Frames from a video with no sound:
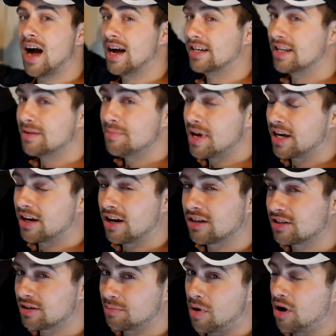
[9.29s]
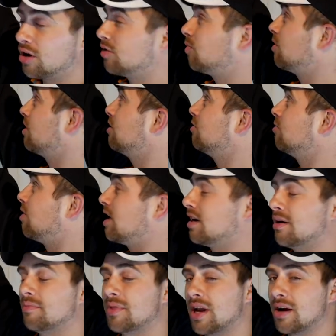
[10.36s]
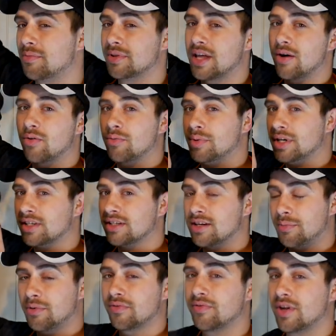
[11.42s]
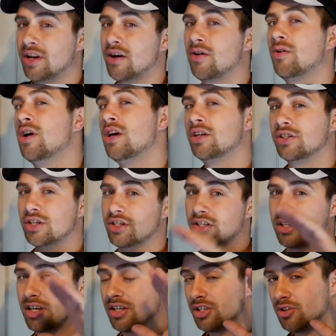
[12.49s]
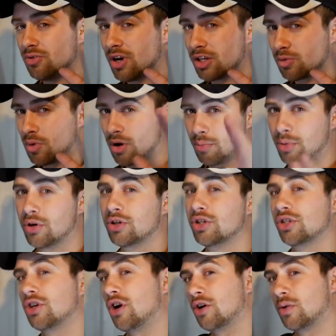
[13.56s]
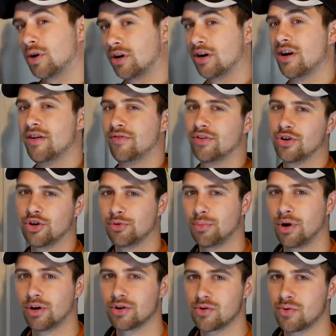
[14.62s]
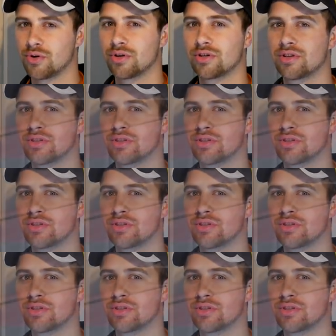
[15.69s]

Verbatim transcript: I did make custom hardware right up there, but that will be a separate video just in case you guys want to purchase hardware for your barn doors.